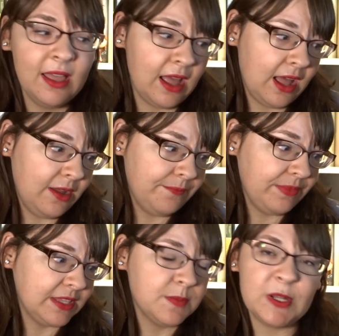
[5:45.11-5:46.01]

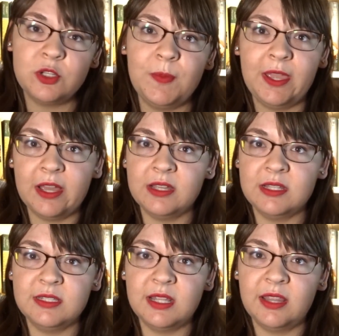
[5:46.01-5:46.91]
especially
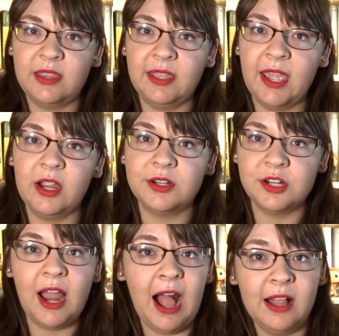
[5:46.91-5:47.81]
because the
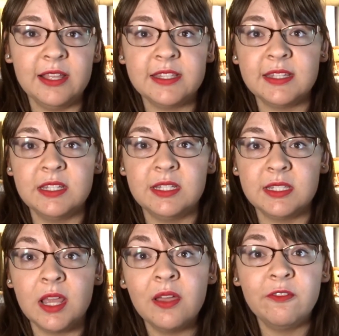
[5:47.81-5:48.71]
character Alice is